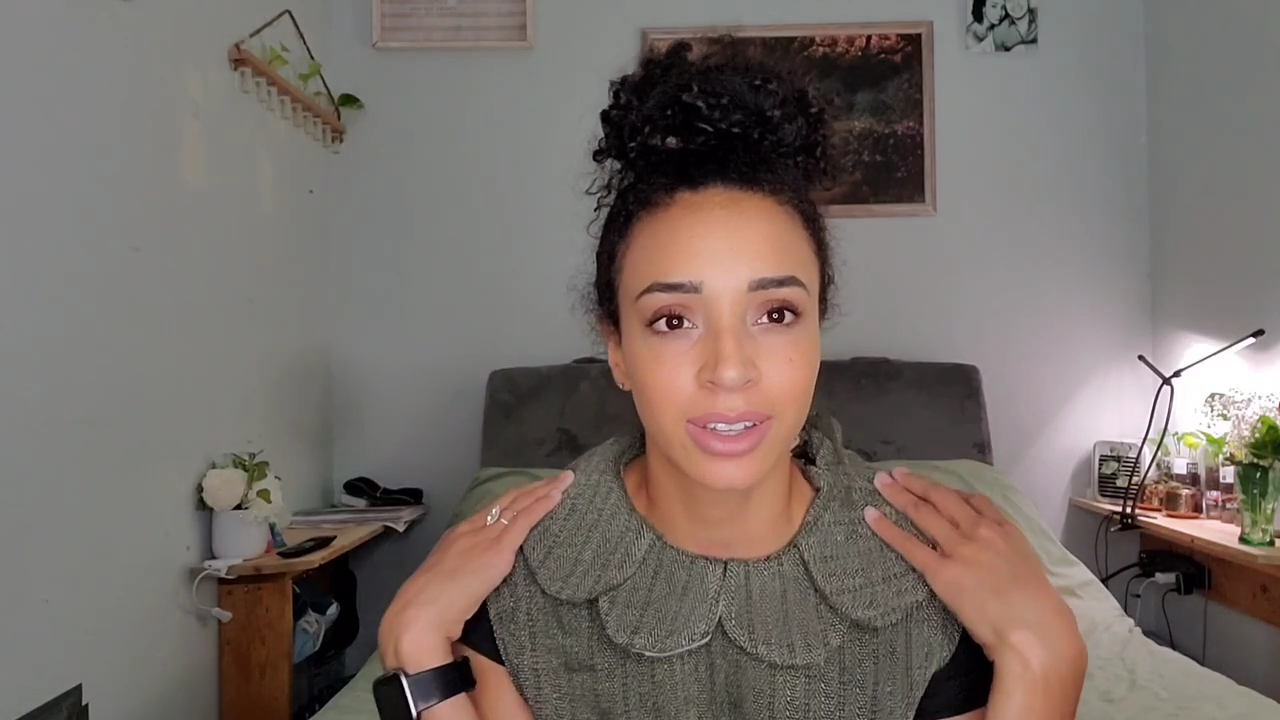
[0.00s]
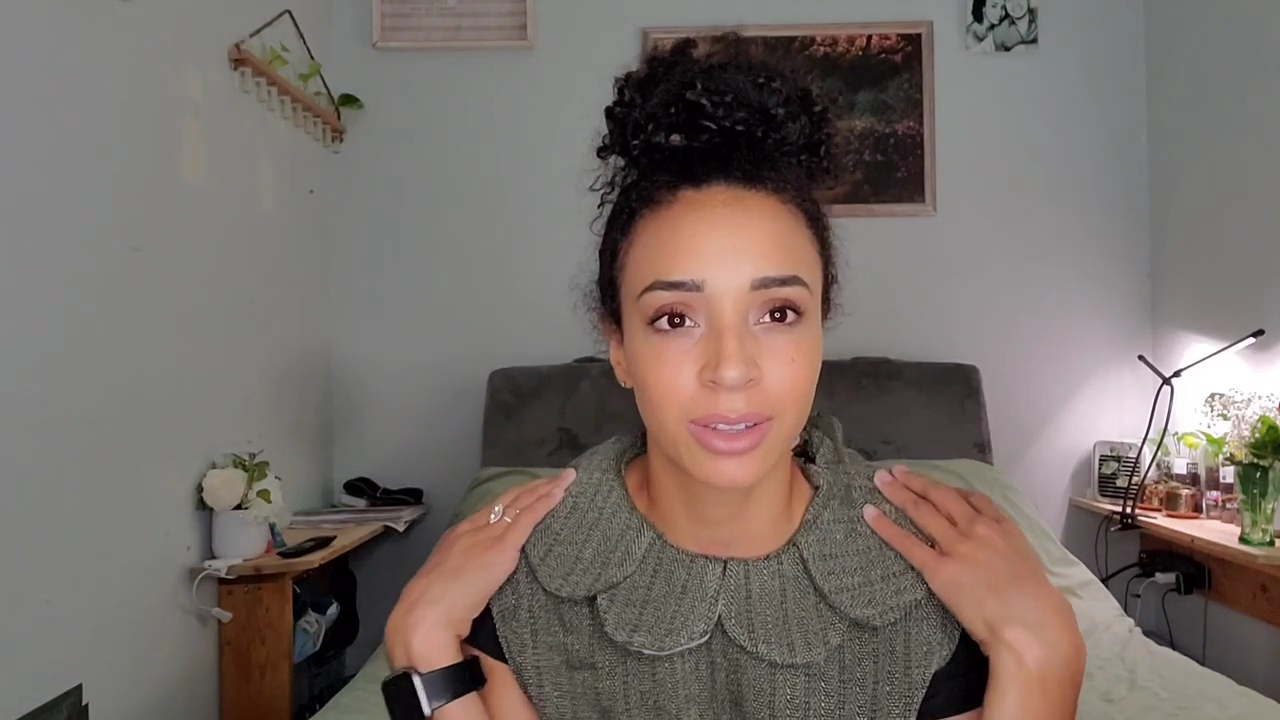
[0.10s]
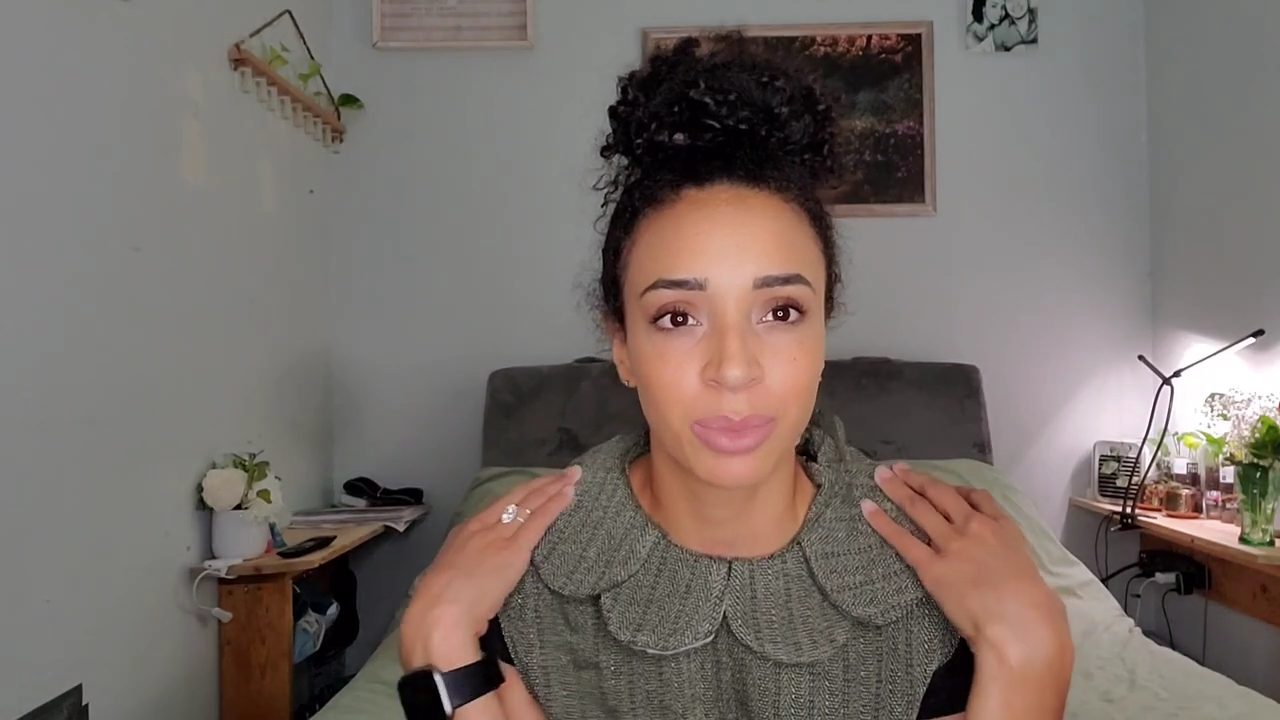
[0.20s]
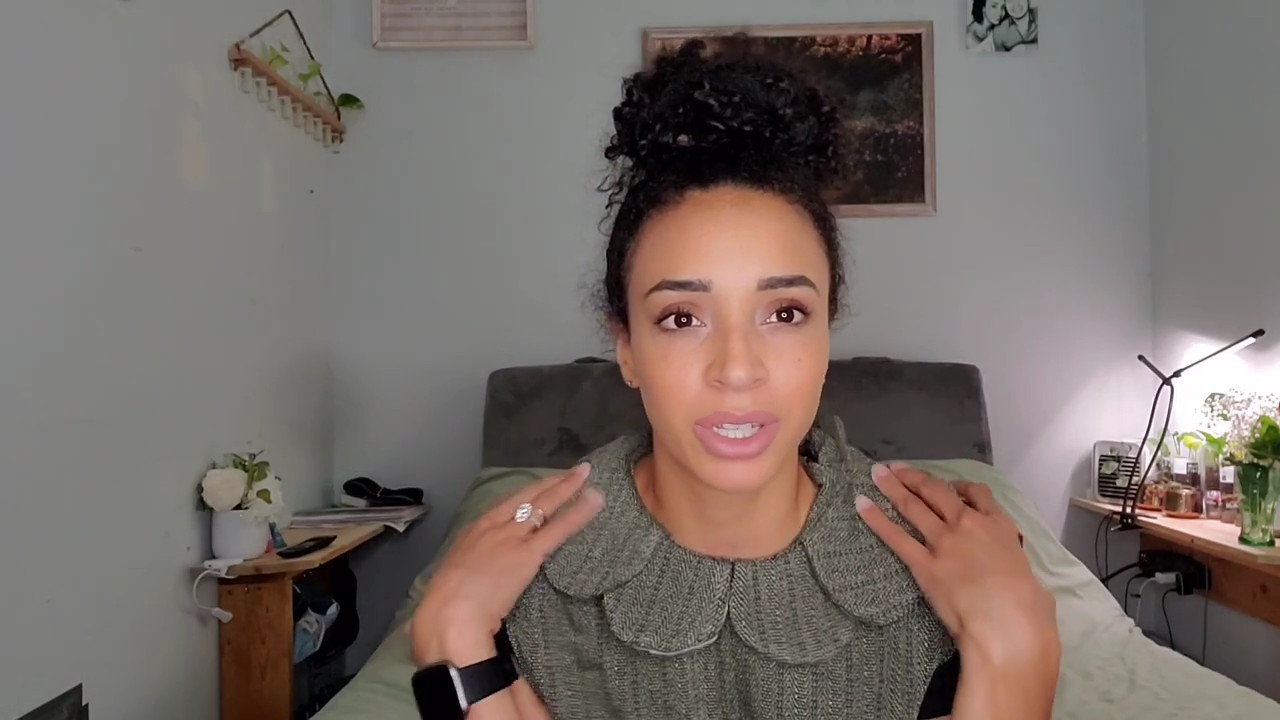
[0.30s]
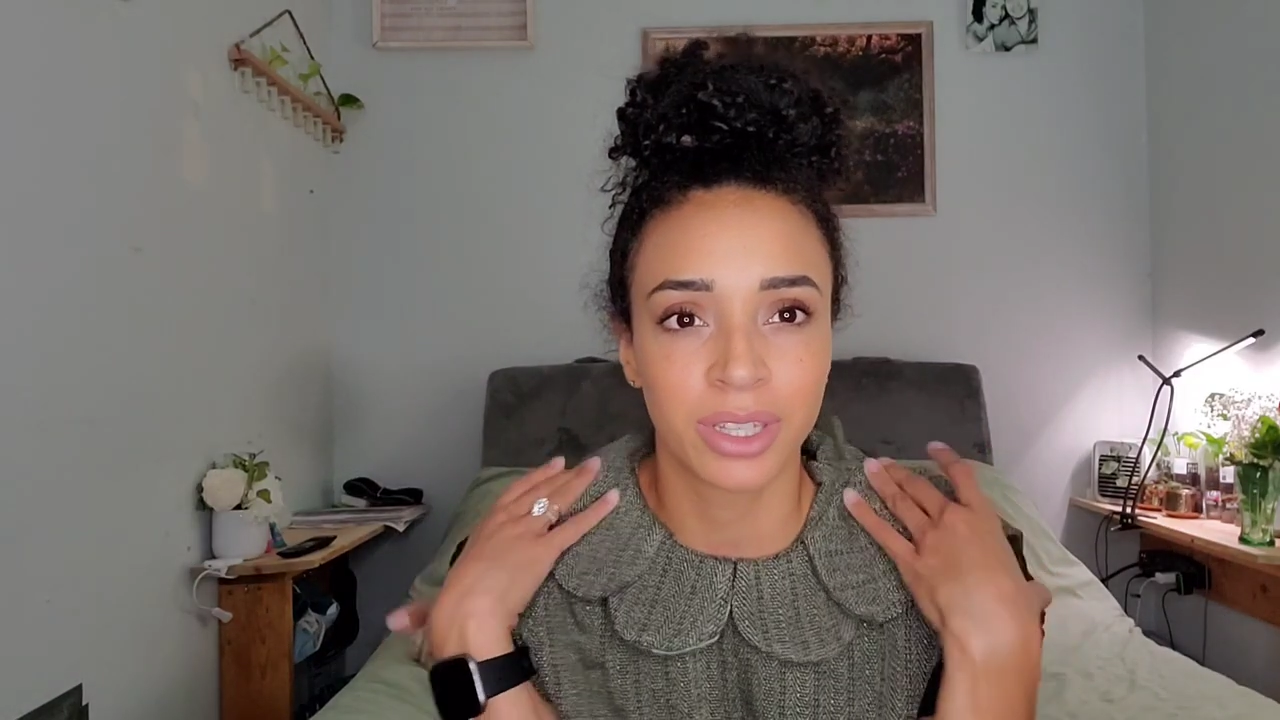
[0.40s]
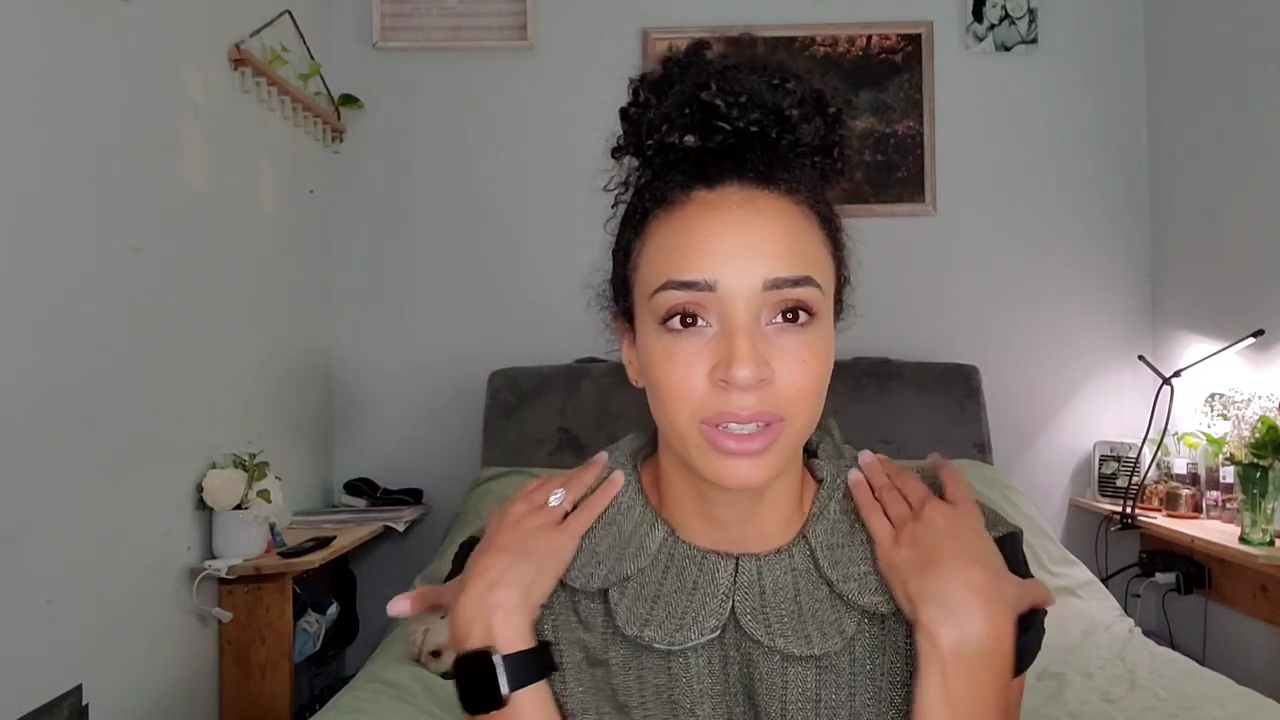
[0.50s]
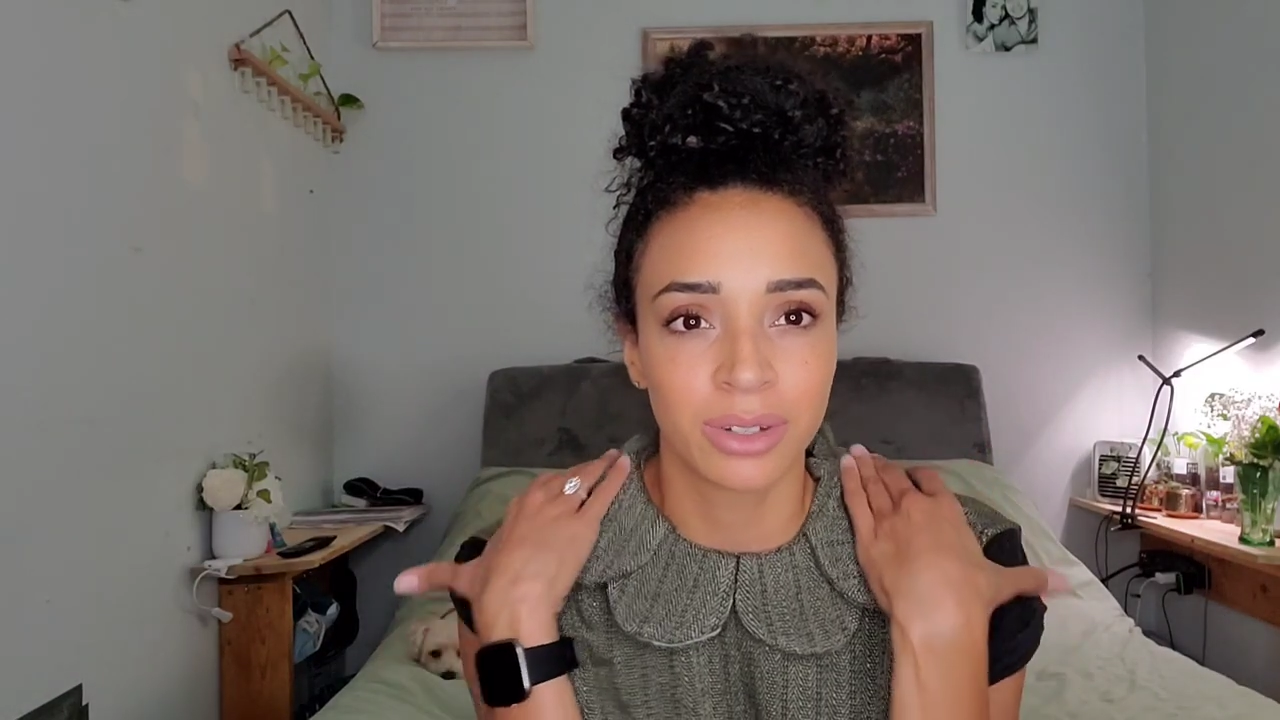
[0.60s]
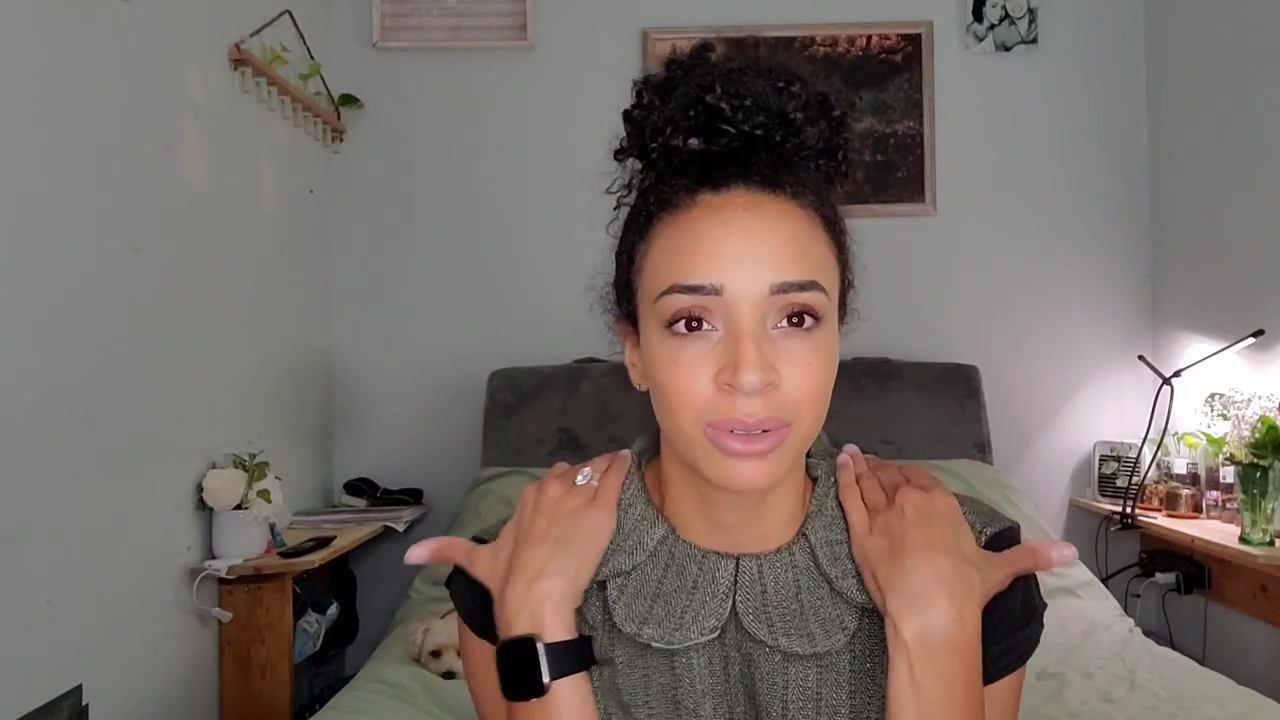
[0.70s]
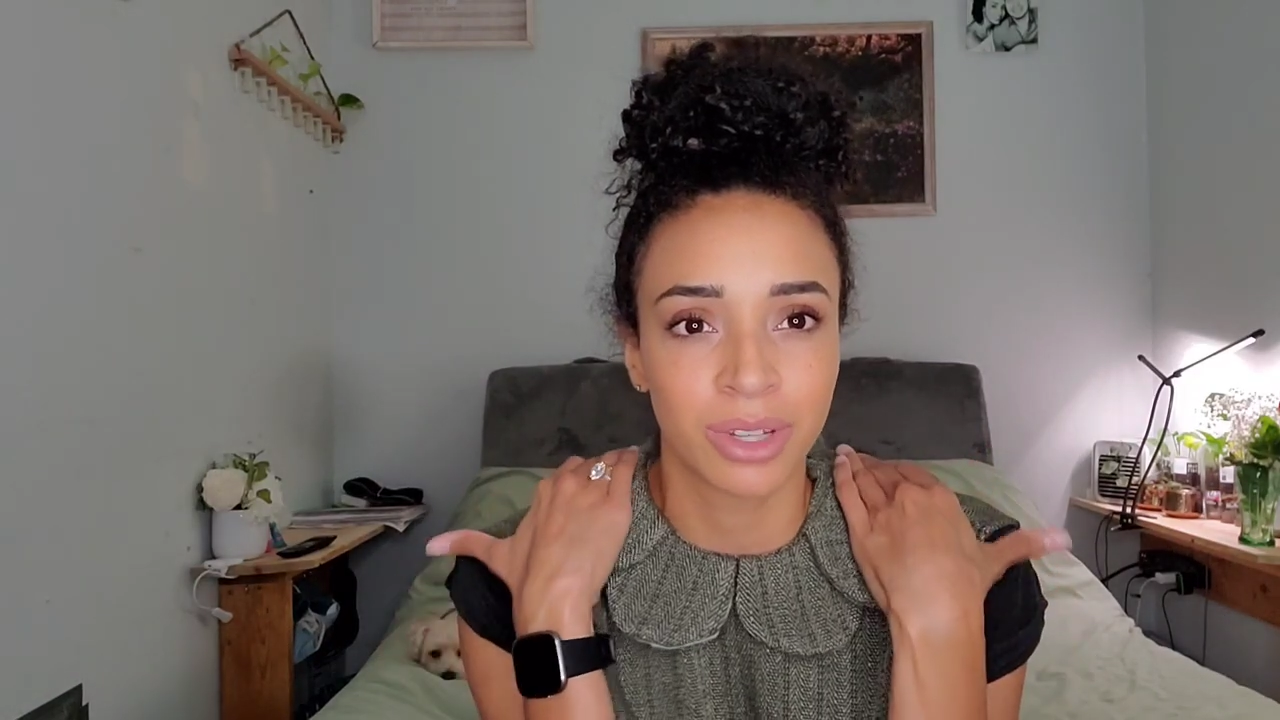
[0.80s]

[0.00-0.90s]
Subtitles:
could be cute